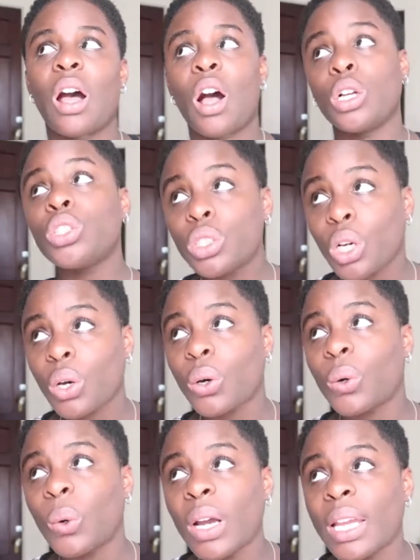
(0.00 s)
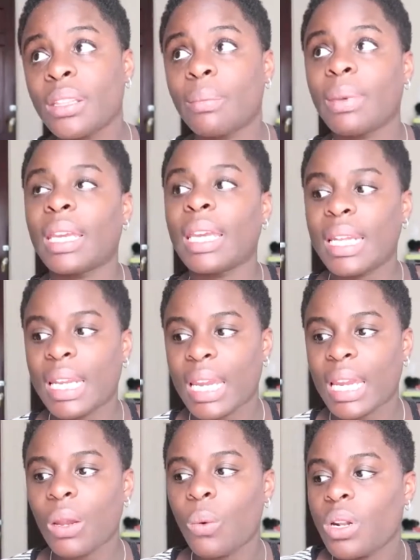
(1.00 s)
also in the
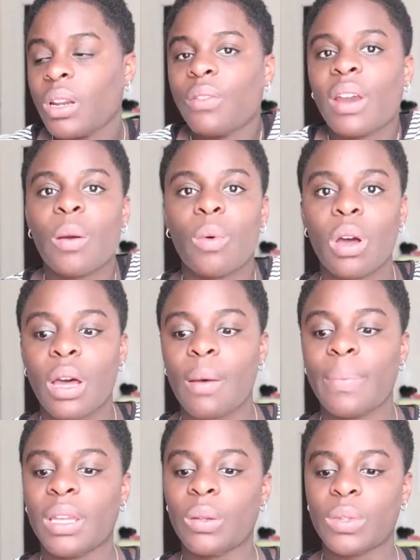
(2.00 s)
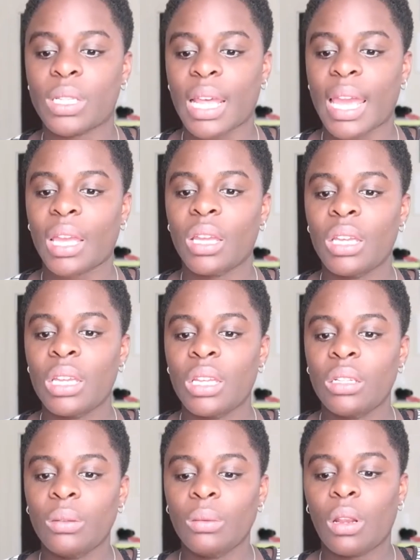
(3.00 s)
beginning, whenever I woke up, it was like
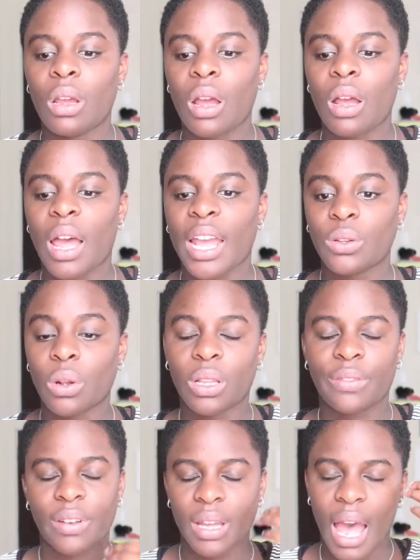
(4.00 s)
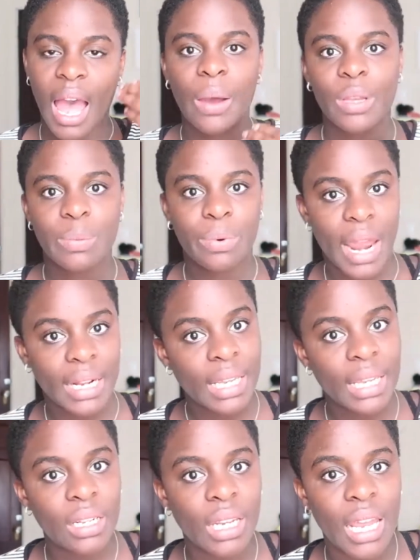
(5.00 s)
I totally forgot I was
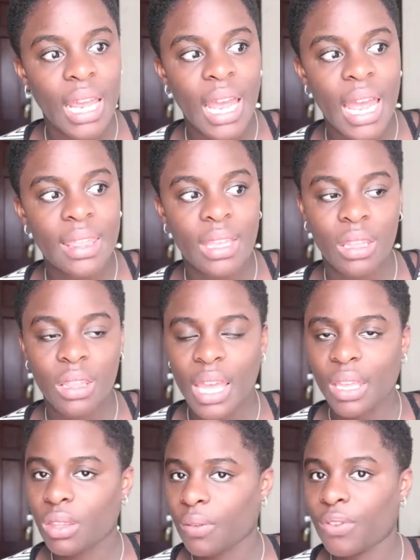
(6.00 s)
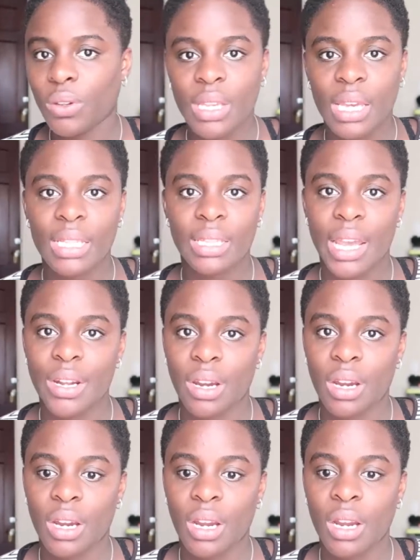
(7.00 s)
pregnant, and then like a few seconds
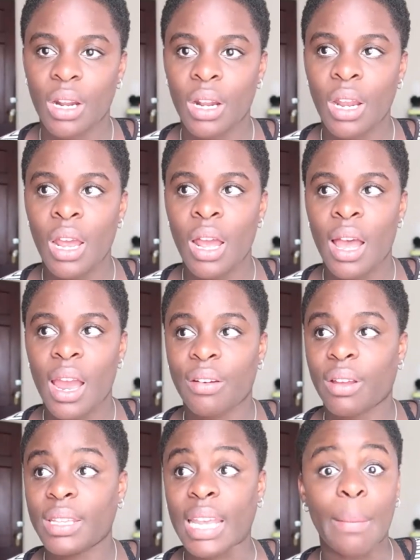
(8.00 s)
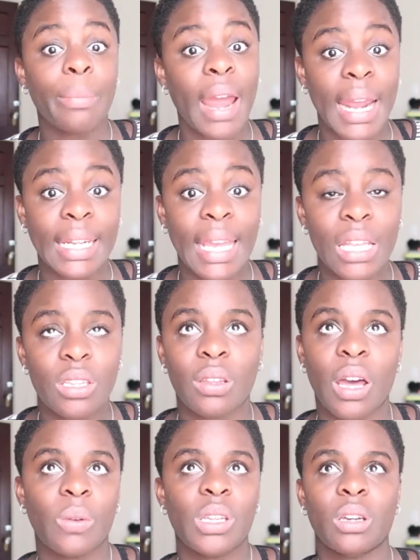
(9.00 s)
later I realized I'm pregnant. So
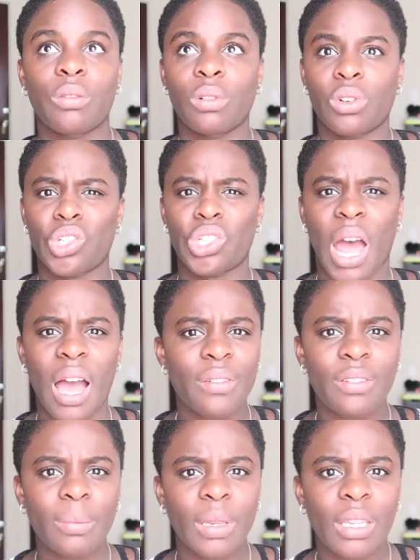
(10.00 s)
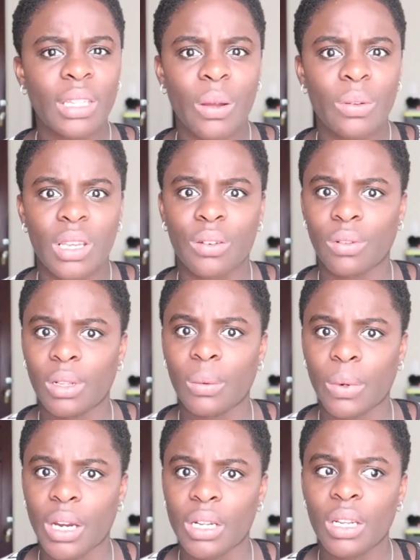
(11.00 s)
that was like a real shock for me. That was like really
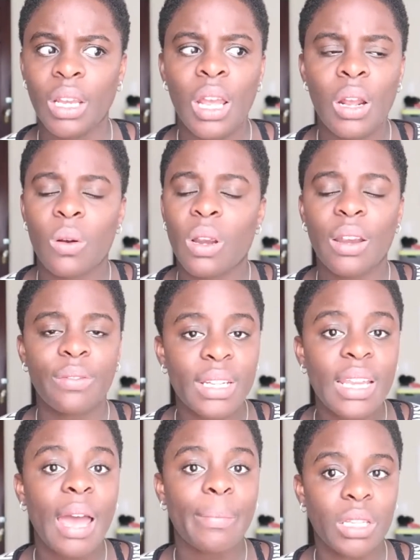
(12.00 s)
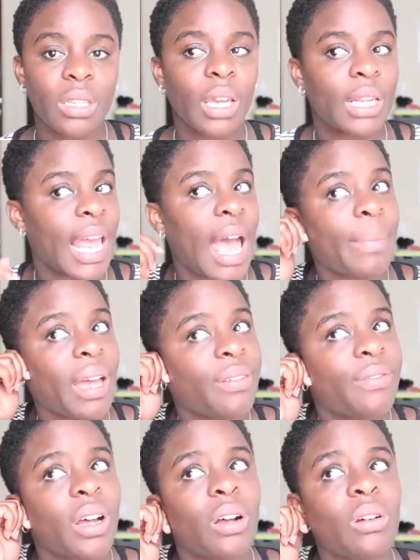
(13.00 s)
weird, where every time I took a nap I
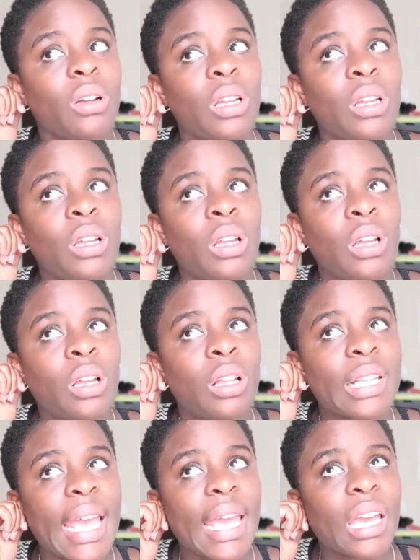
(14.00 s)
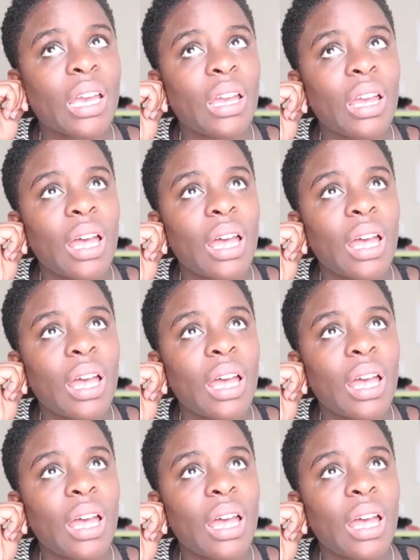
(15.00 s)
felt like